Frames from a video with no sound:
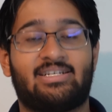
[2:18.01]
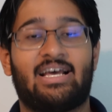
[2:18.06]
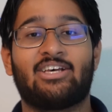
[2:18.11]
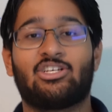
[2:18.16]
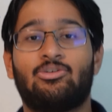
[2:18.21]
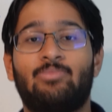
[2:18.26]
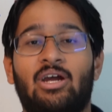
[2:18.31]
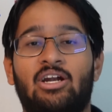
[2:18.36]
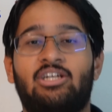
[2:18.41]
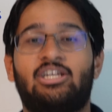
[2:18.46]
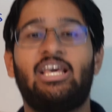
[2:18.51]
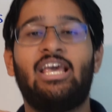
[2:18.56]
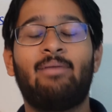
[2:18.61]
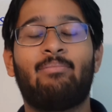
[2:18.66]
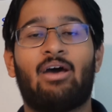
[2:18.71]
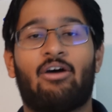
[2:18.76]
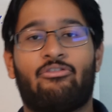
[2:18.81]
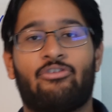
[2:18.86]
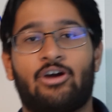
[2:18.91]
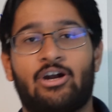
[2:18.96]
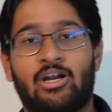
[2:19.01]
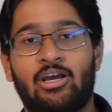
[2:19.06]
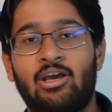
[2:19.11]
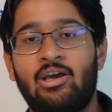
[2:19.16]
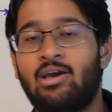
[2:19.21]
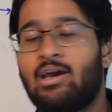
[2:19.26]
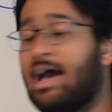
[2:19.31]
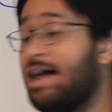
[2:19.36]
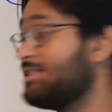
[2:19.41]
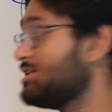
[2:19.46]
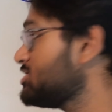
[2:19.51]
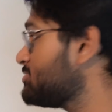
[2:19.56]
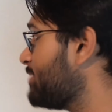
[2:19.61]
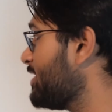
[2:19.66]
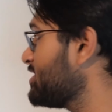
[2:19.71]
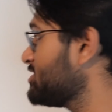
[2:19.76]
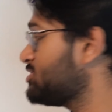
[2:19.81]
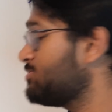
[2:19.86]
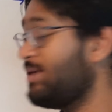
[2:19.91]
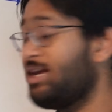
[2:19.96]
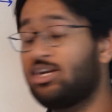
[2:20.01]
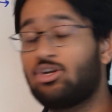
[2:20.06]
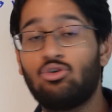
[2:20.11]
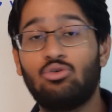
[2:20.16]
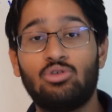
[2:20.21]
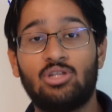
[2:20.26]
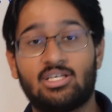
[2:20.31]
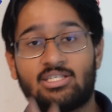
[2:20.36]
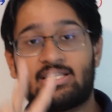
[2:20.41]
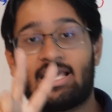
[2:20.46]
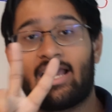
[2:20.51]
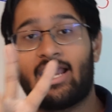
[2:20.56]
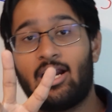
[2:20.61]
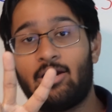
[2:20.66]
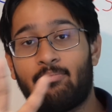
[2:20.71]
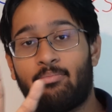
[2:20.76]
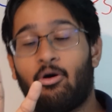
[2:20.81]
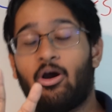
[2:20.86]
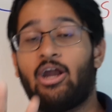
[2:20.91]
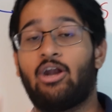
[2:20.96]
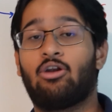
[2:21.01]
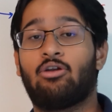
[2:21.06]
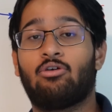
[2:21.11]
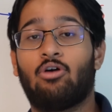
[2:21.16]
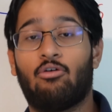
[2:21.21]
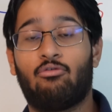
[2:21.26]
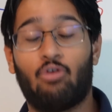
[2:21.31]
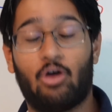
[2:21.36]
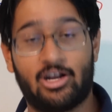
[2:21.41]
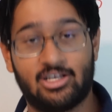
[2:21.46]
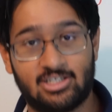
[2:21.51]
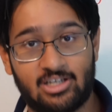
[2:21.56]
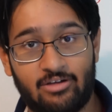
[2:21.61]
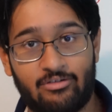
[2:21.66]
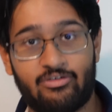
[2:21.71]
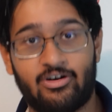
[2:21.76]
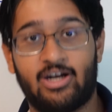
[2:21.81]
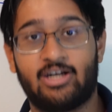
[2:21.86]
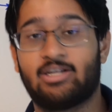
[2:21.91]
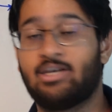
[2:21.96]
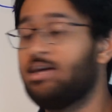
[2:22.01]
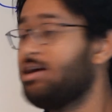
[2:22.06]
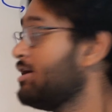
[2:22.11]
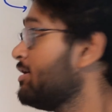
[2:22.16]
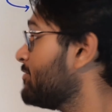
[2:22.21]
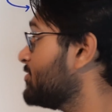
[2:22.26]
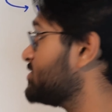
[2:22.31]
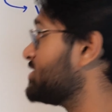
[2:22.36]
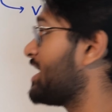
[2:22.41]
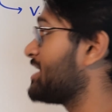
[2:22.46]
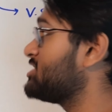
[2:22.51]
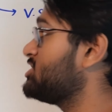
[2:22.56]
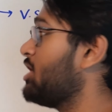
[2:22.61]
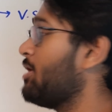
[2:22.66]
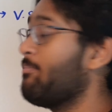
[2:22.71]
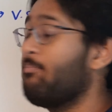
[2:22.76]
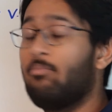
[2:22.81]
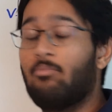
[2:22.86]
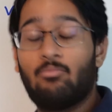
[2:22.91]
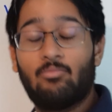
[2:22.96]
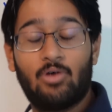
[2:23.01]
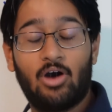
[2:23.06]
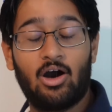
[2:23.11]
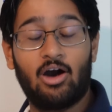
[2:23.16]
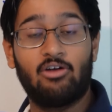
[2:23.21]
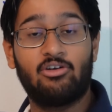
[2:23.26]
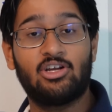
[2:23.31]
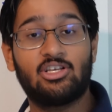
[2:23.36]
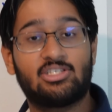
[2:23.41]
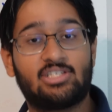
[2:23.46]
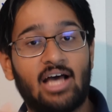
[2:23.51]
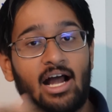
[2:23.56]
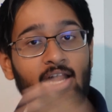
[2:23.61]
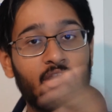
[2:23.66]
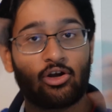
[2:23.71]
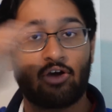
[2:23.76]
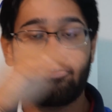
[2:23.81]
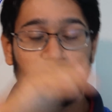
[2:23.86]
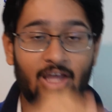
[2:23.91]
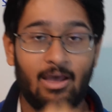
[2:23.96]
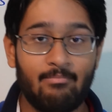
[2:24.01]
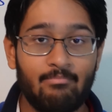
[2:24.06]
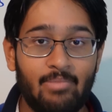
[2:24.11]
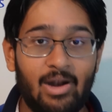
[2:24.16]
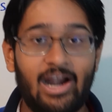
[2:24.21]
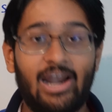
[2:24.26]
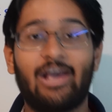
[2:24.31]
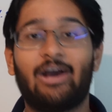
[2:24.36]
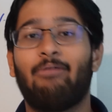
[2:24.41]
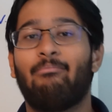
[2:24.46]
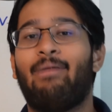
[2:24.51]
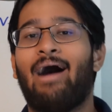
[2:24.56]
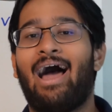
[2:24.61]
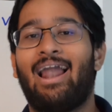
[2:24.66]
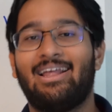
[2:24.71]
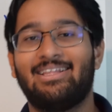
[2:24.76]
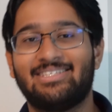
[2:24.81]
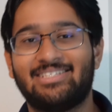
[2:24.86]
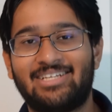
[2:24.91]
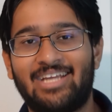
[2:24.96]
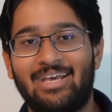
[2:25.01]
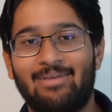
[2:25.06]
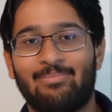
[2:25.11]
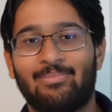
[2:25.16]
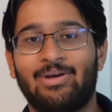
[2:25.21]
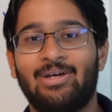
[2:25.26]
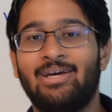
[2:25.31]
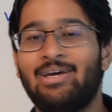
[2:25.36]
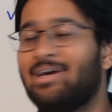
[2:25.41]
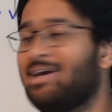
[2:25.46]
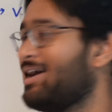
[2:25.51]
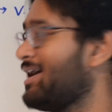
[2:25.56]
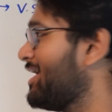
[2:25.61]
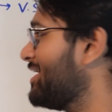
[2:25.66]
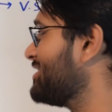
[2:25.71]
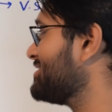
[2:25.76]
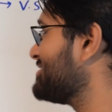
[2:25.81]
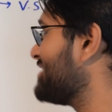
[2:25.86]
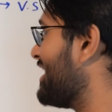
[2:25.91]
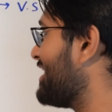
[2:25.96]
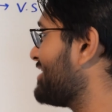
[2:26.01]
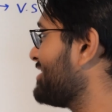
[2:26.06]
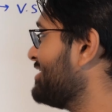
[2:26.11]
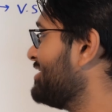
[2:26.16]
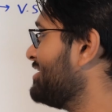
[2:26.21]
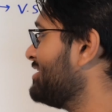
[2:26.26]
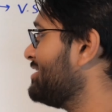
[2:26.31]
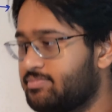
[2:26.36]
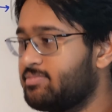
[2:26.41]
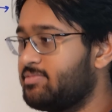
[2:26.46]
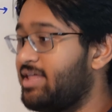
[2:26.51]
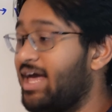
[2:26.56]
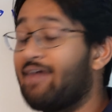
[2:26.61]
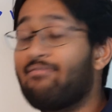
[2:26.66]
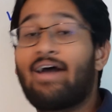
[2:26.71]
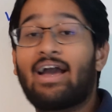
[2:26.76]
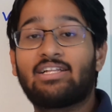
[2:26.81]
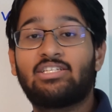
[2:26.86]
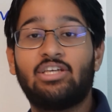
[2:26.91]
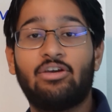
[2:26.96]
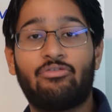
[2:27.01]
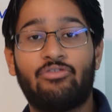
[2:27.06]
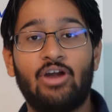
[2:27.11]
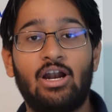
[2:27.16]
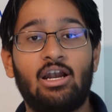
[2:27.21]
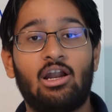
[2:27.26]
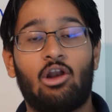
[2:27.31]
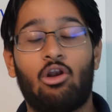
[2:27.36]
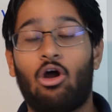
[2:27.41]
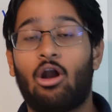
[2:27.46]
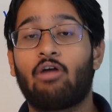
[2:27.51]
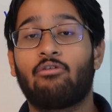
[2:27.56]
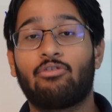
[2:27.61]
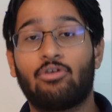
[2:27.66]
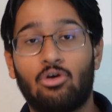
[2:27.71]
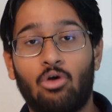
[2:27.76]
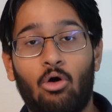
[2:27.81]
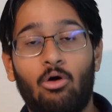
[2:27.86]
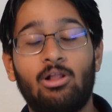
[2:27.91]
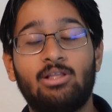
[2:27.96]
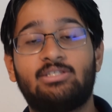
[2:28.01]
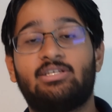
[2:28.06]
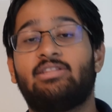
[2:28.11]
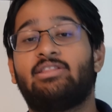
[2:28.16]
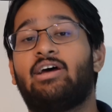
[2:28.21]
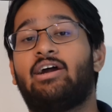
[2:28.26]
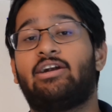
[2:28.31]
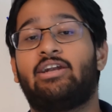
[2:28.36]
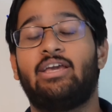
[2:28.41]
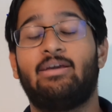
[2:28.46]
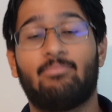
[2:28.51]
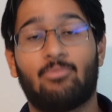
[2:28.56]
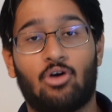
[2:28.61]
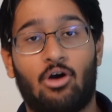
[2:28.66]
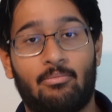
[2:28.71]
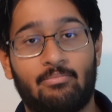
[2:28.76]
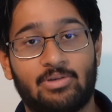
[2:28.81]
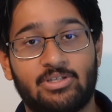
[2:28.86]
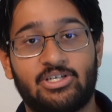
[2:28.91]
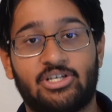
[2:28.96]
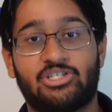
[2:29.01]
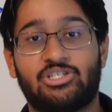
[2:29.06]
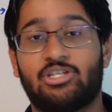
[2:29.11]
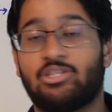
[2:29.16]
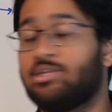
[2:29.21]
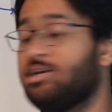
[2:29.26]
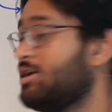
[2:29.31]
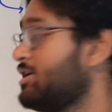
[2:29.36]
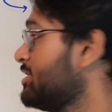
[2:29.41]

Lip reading: It has to be a team effort. And this brings me to the second point of what is different, which is actually a result of them building a balanced team. It is that they have actually filled a lot of roles in their team composition.